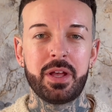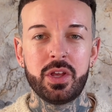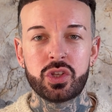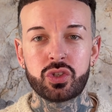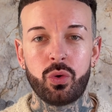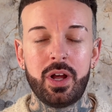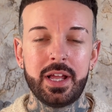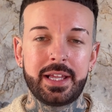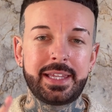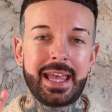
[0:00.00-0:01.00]
So
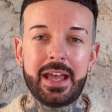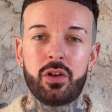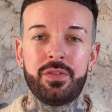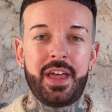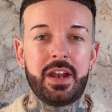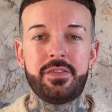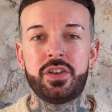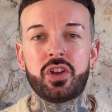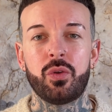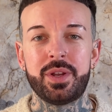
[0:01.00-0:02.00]
get on there if
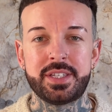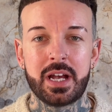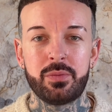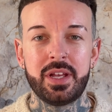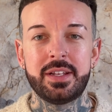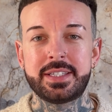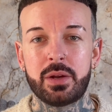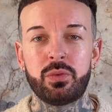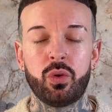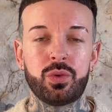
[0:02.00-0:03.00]
you're going down,
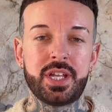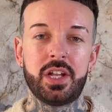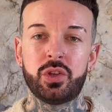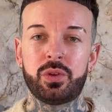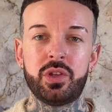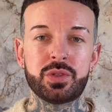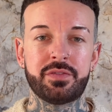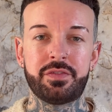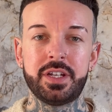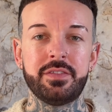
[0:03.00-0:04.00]
download it, and you can use the
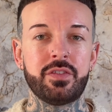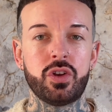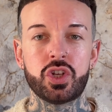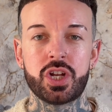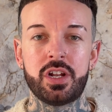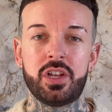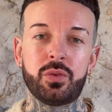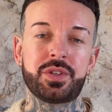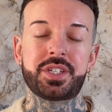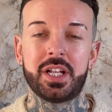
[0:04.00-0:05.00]
free version and you
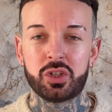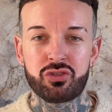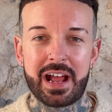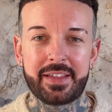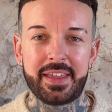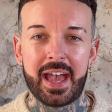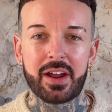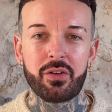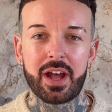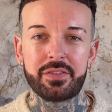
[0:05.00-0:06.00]
can still track the
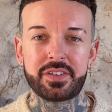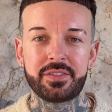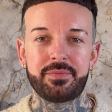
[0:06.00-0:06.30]
aircraft.